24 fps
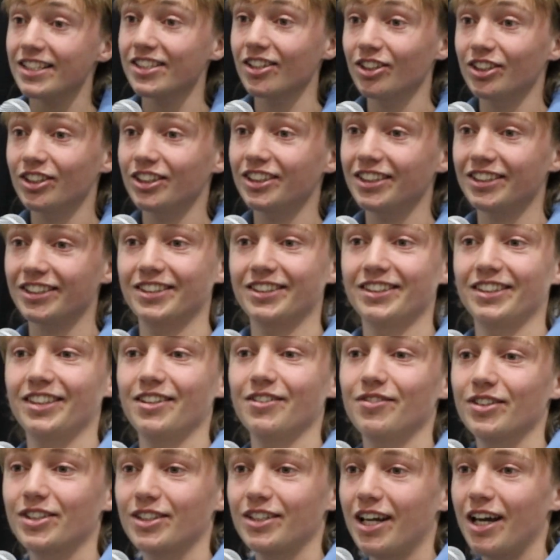So just
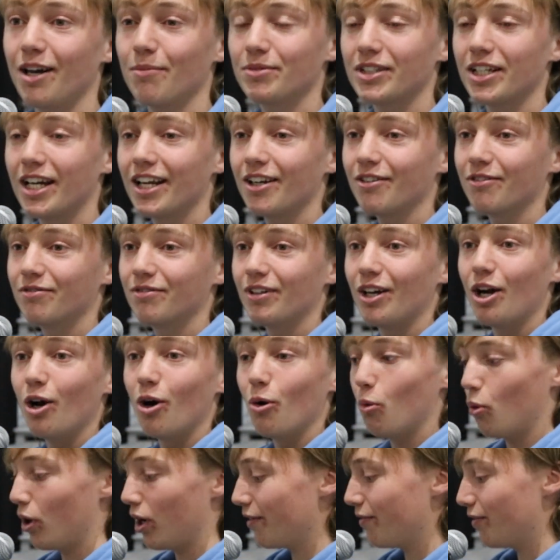give us an update of
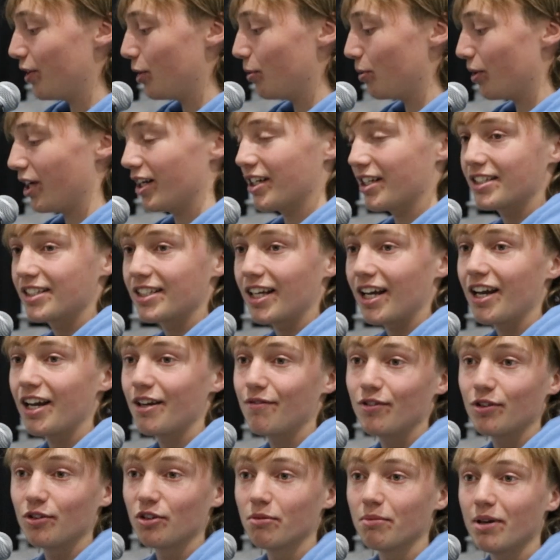whatever you were going to say,
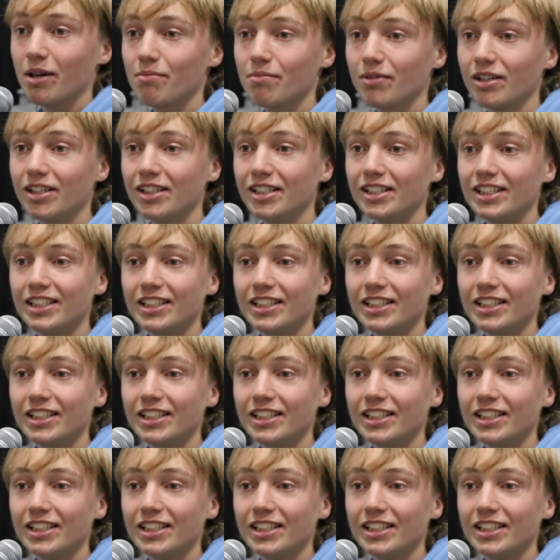if you remember.